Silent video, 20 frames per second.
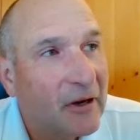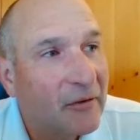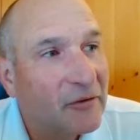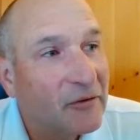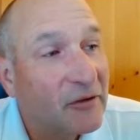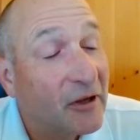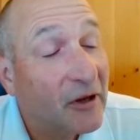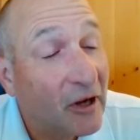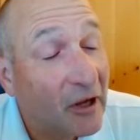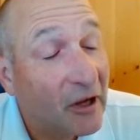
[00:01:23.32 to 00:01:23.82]
and I
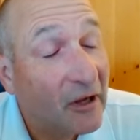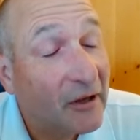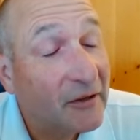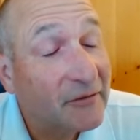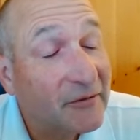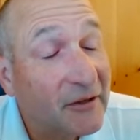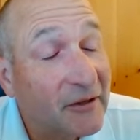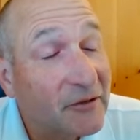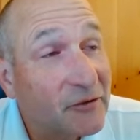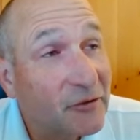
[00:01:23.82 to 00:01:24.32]
was on a
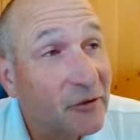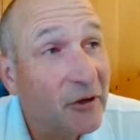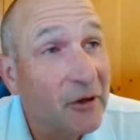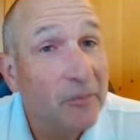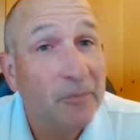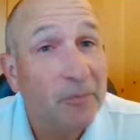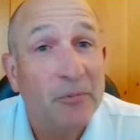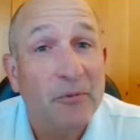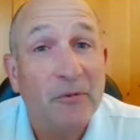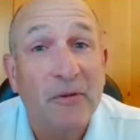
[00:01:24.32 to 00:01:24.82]
hunting
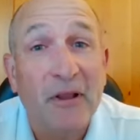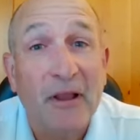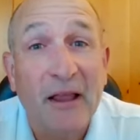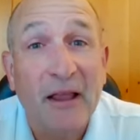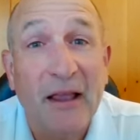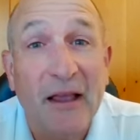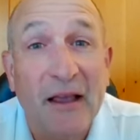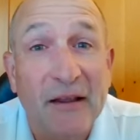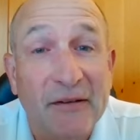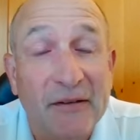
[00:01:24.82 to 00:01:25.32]
trip,
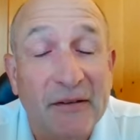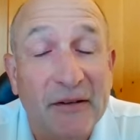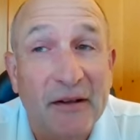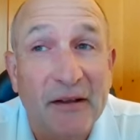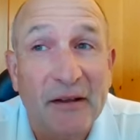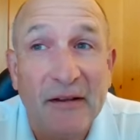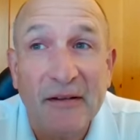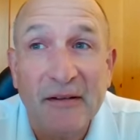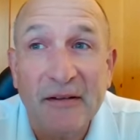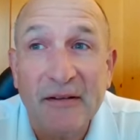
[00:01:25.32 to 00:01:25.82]
had
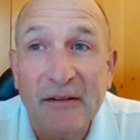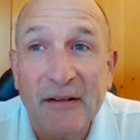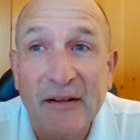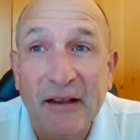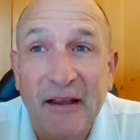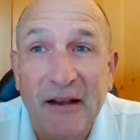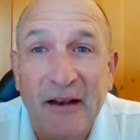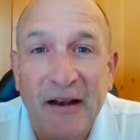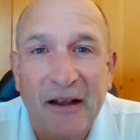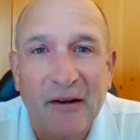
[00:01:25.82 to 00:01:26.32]
uh,
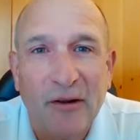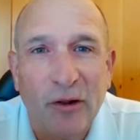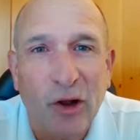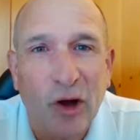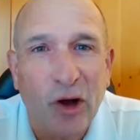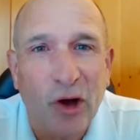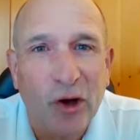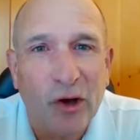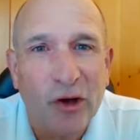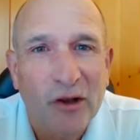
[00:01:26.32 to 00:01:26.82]
had had a
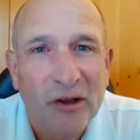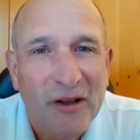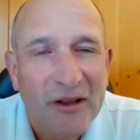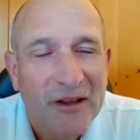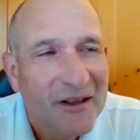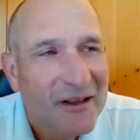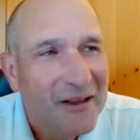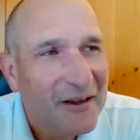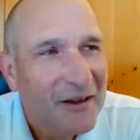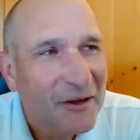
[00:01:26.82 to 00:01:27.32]
long,
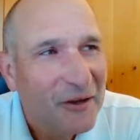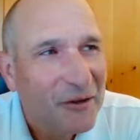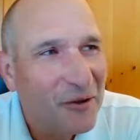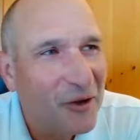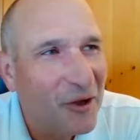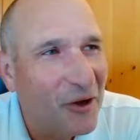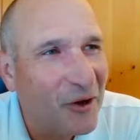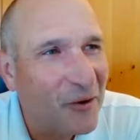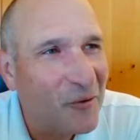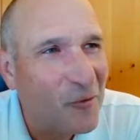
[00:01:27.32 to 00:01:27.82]

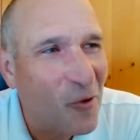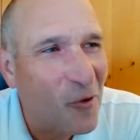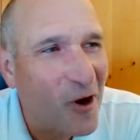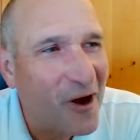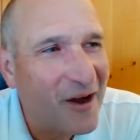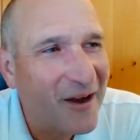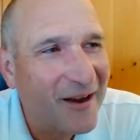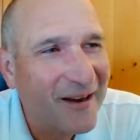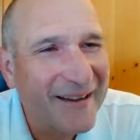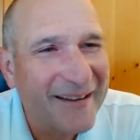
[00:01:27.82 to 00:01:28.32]
long
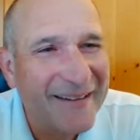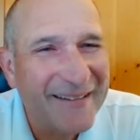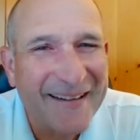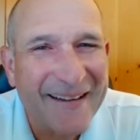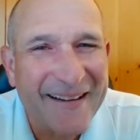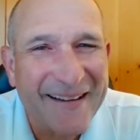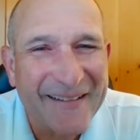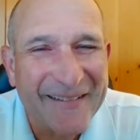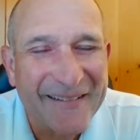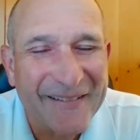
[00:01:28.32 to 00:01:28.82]
walk, and
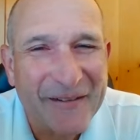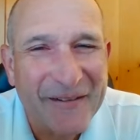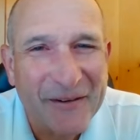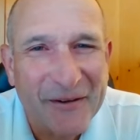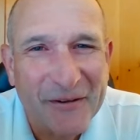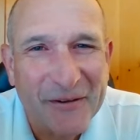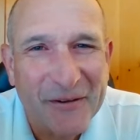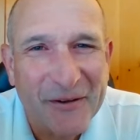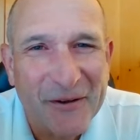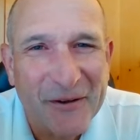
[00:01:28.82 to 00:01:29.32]
and
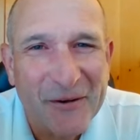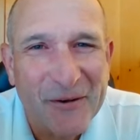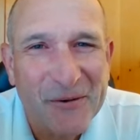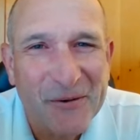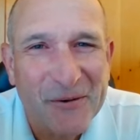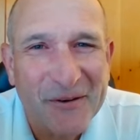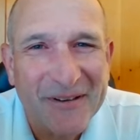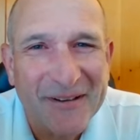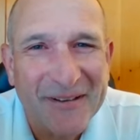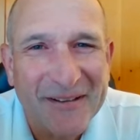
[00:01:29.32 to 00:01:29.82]

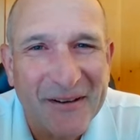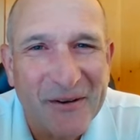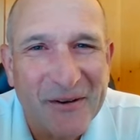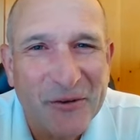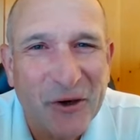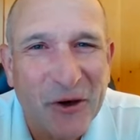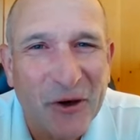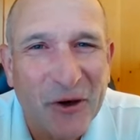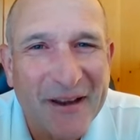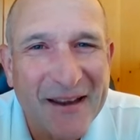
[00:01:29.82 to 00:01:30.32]
no no
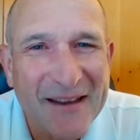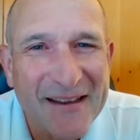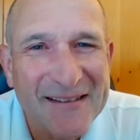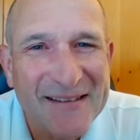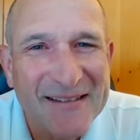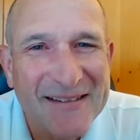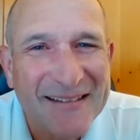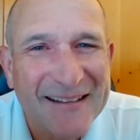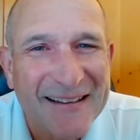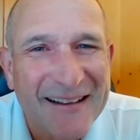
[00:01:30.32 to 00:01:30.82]

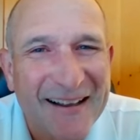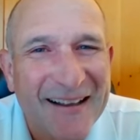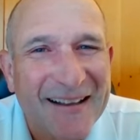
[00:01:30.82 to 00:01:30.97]
turkeys.